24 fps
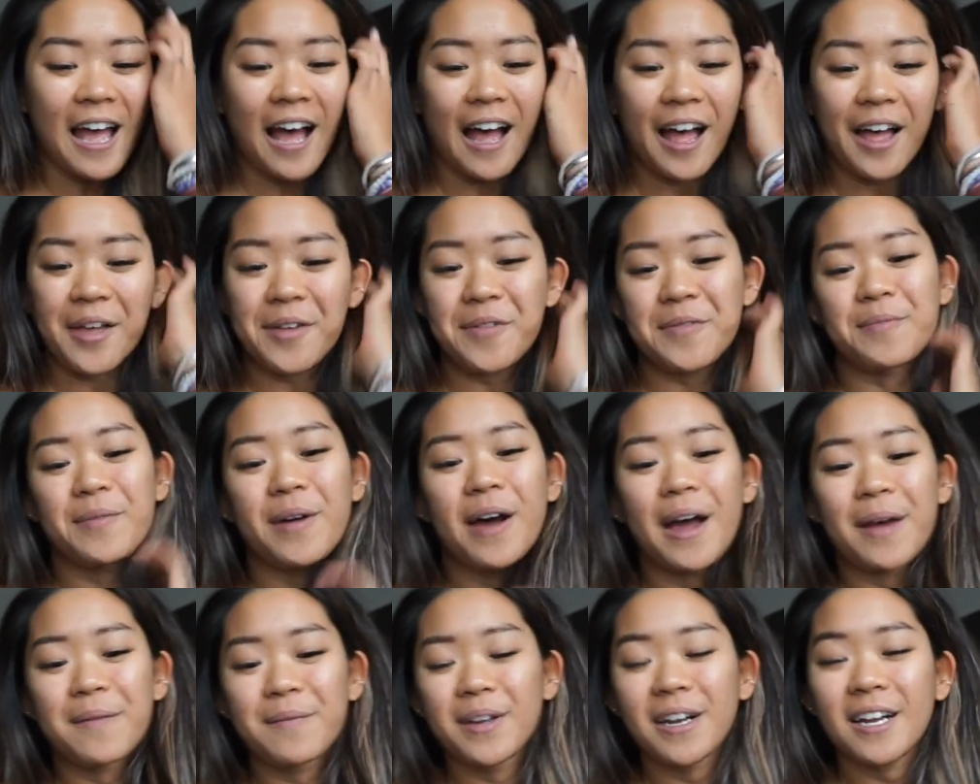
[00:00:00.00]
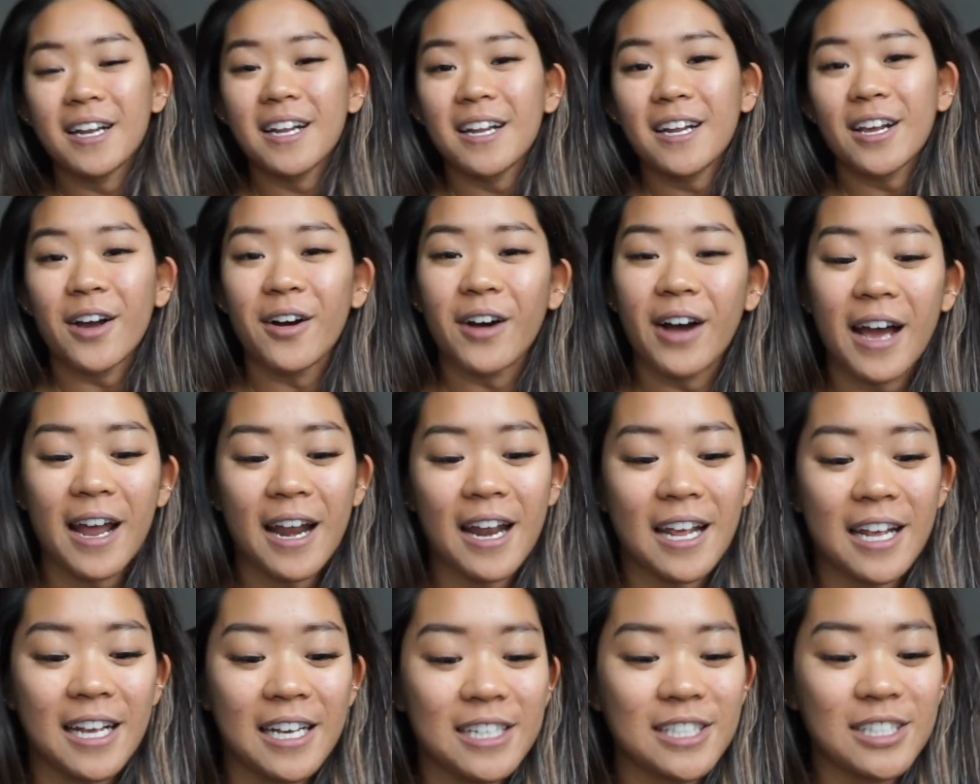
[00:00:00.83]
But I'm gonna go ahead
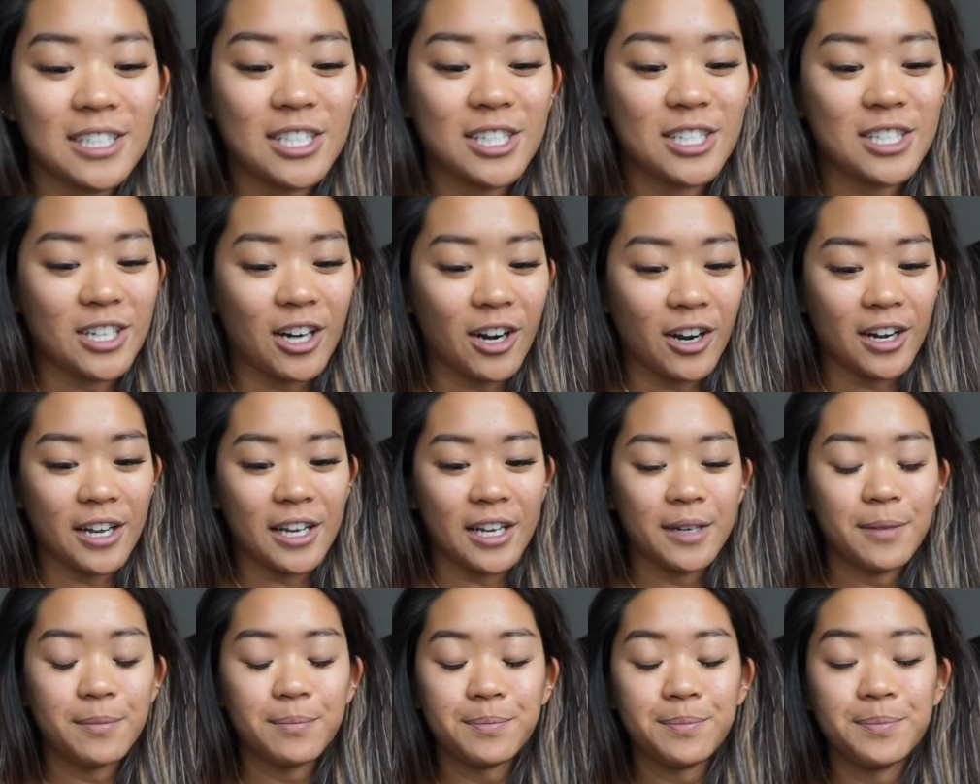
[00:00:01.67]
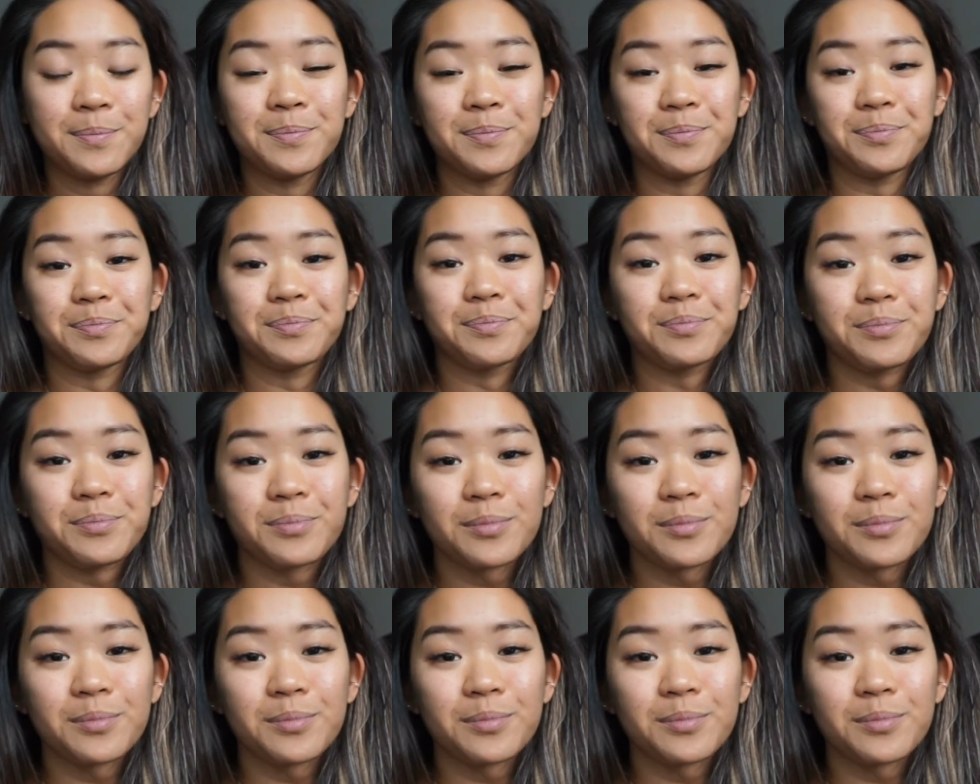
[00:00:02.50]
and get started.